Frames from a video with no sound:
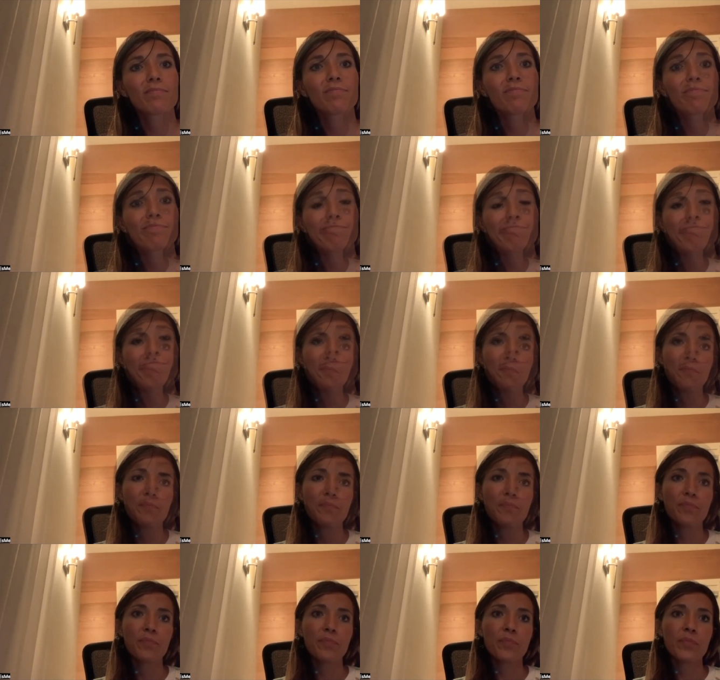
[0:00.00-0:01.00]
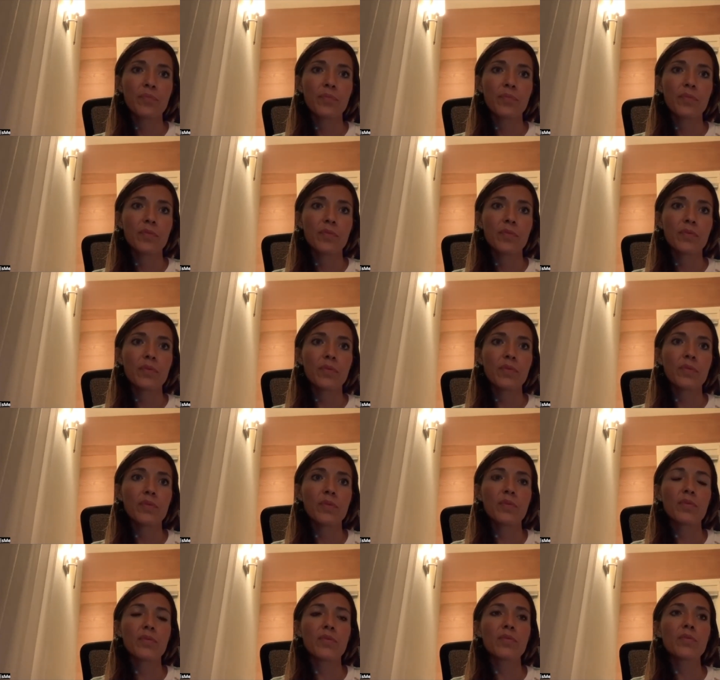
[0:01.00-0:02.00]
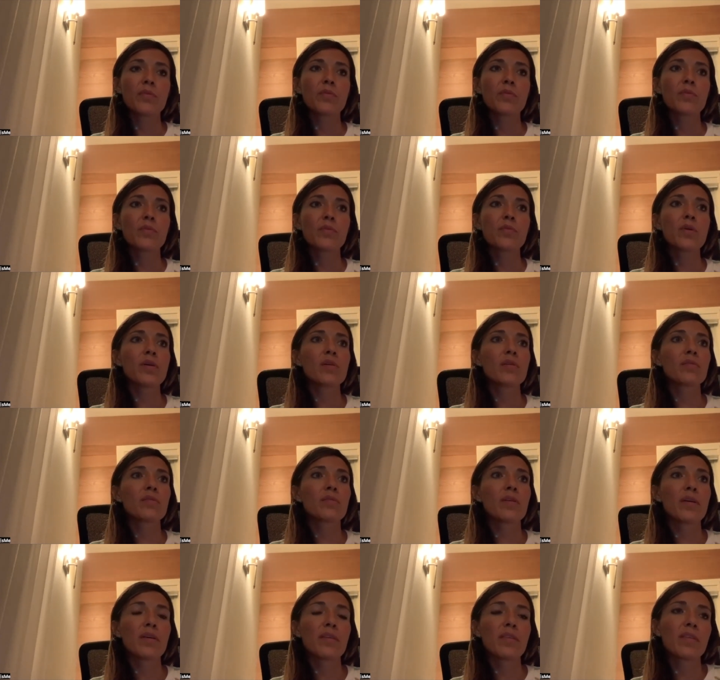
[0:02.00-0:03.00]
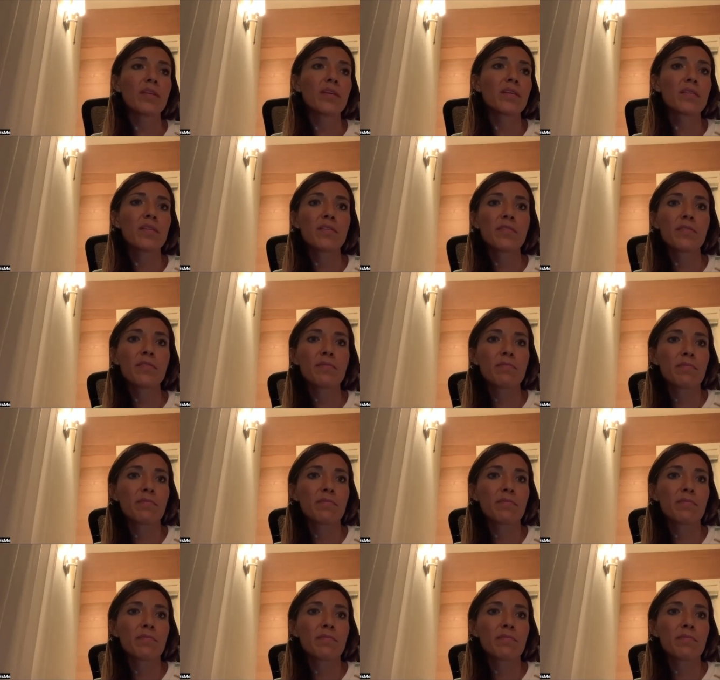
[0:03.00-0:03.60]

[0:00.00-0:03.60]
A better world. Mm, well, I think that